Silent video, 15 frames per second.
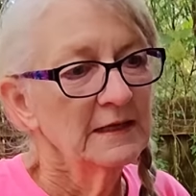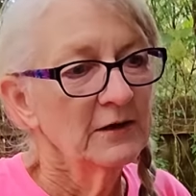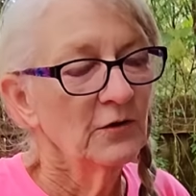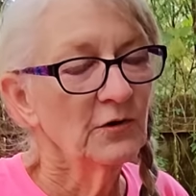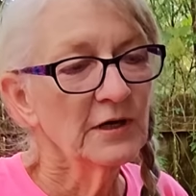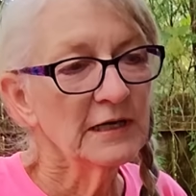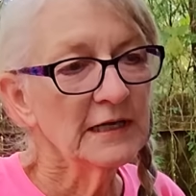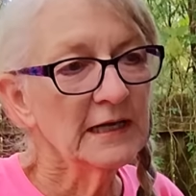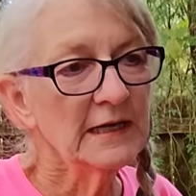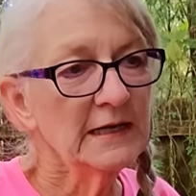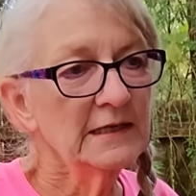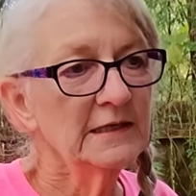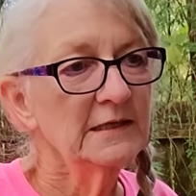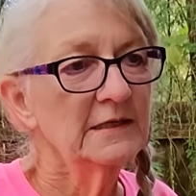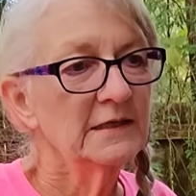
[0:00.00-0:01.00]

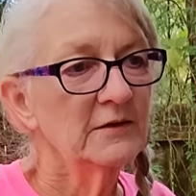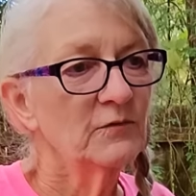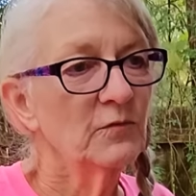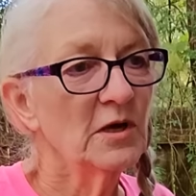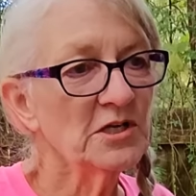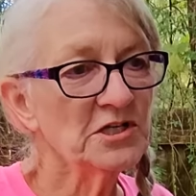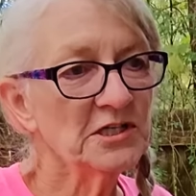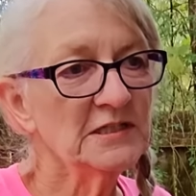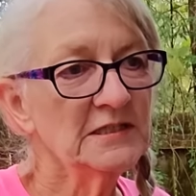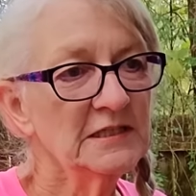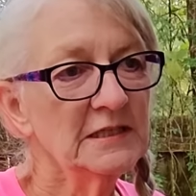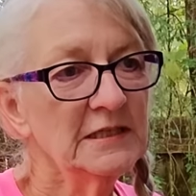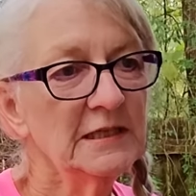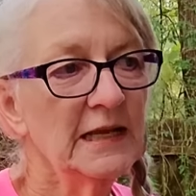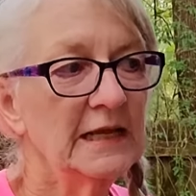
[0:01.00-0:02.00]
Oregon and
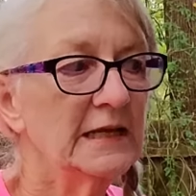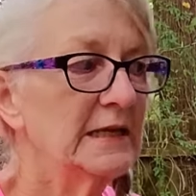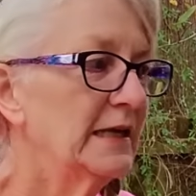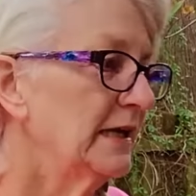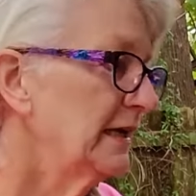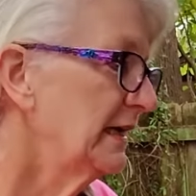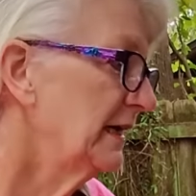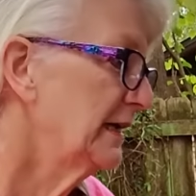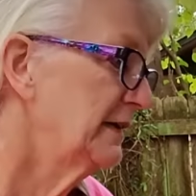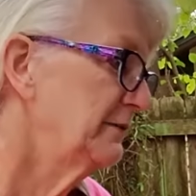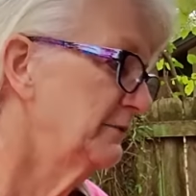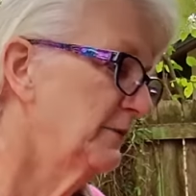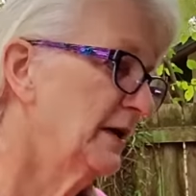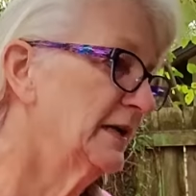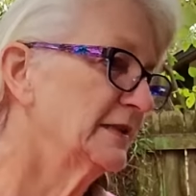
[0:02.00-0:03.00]
Washington, and I
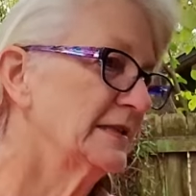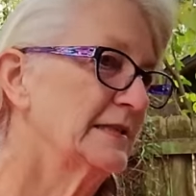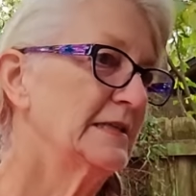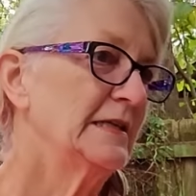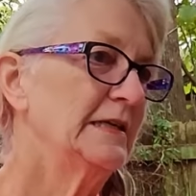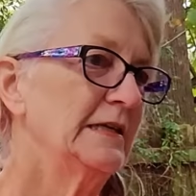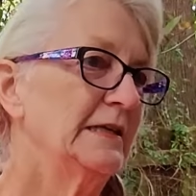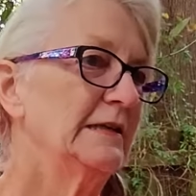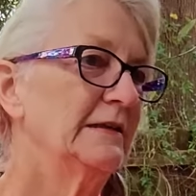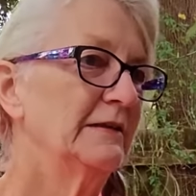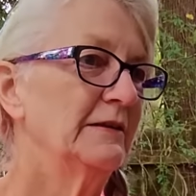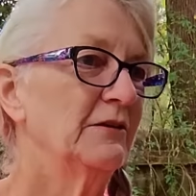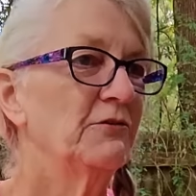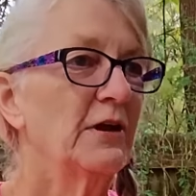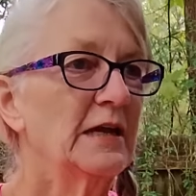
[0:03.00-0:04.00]
want to see
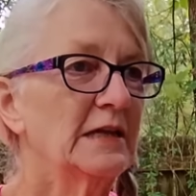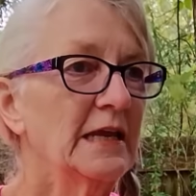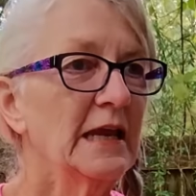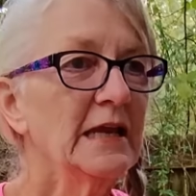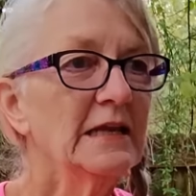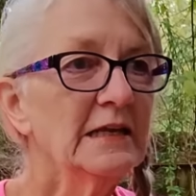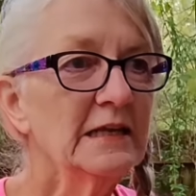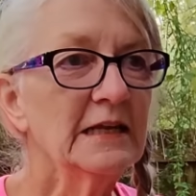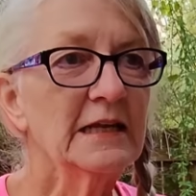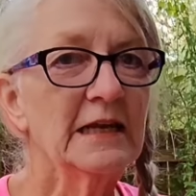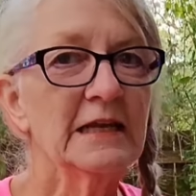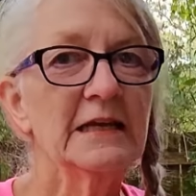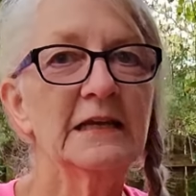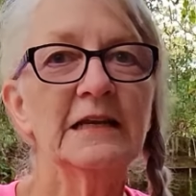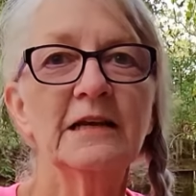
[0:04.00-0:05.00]
the Grand Canyon again.